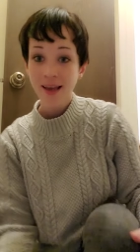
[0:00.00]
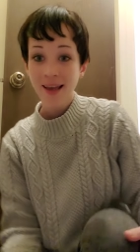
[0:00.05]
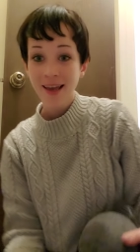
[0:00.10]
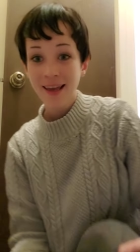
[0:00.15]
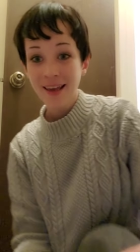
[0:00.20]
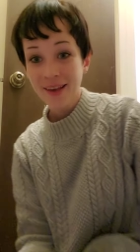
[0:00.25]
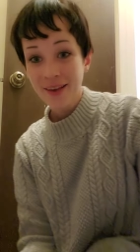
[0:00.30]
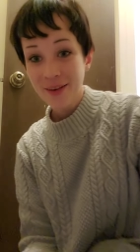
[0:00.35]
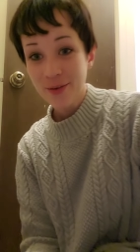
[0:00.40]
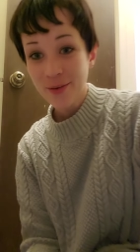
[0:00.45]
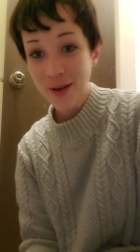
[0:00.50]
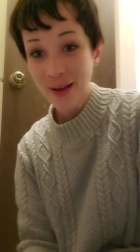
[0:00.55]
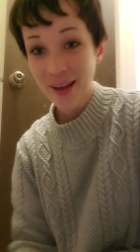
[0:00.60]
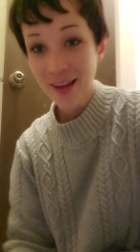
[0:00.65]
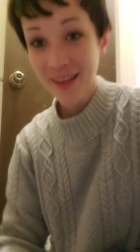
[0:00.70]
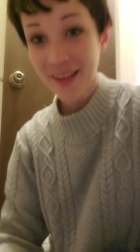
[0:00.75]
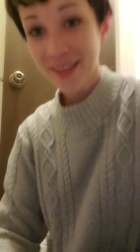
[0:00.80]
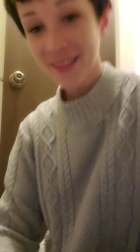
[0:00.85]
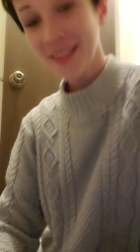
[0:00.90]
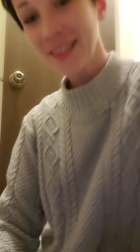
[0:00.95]
Hey you
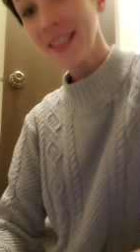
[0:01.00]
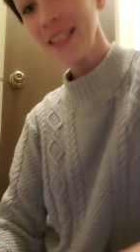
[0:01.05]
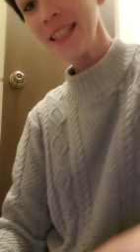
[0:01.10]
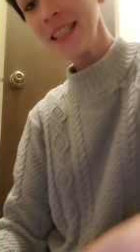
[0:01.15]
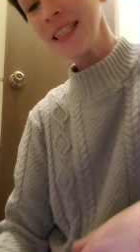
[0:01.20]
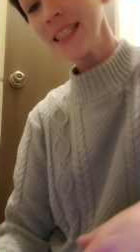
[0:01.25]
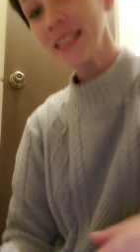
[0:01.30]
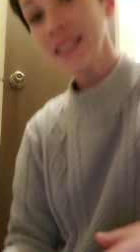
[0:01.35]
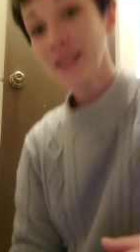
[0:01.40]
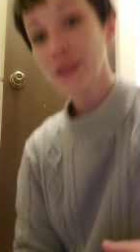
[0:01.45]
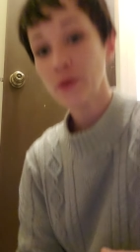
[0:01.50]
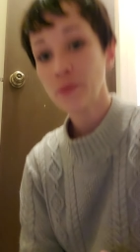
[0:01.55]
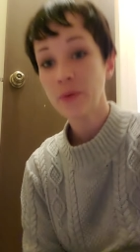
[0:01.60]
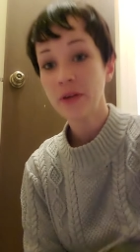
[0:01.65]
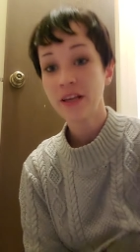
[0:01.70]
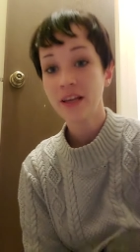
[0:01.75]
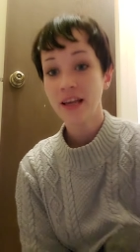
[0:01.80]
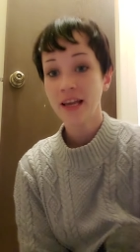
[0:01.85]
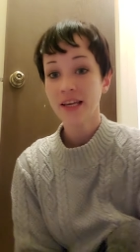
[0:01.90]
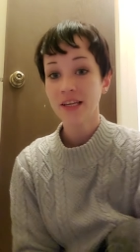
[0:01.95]
guys, this is going to
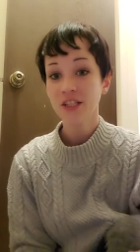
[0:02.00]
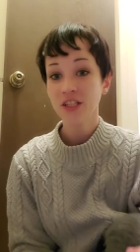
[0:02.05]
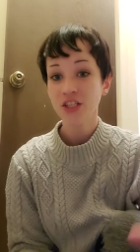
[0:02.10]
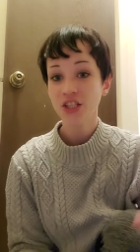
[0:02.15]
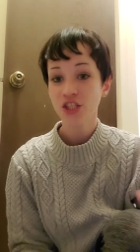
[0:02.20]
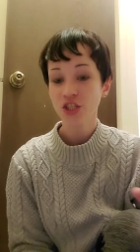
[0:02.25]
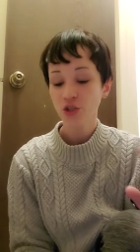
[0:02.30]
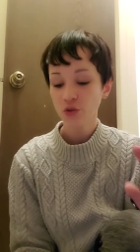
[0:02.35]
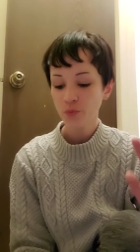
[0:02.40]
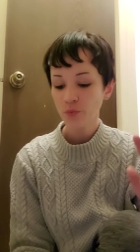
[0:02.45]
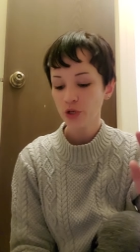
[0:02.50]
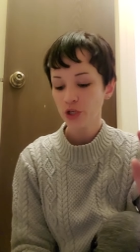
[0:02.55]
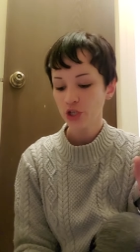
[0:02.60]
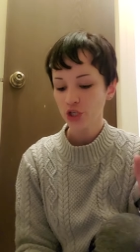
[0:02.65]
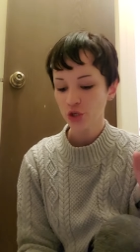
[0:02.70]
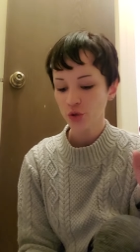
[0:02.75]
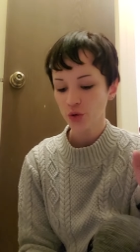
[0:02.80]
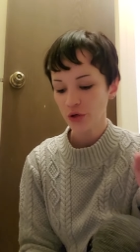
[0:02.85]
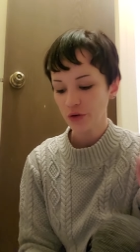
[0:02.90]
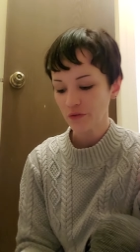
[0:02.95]
be a super
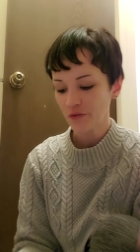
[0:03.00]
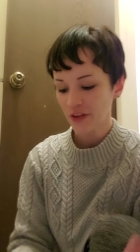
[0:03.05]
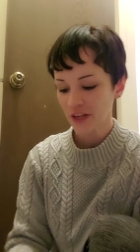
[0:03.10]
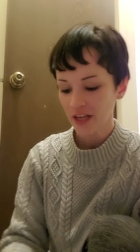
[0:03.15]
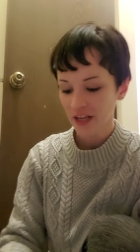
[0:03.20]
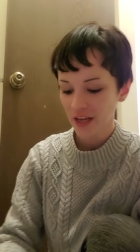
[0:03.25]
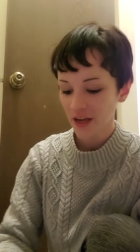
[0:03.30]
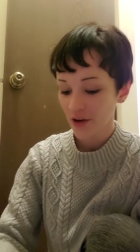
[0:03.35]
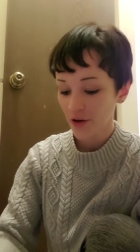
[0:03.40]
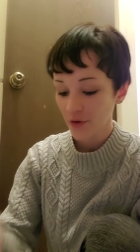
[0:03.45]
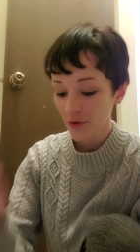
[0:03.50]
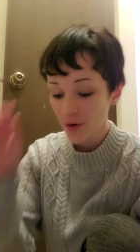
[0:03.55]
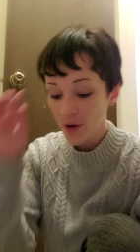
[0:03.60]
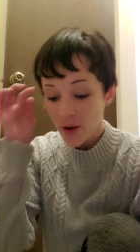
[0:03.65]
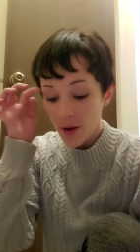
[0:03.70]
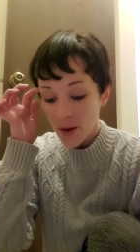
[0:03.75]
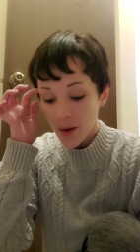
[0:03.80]
short video,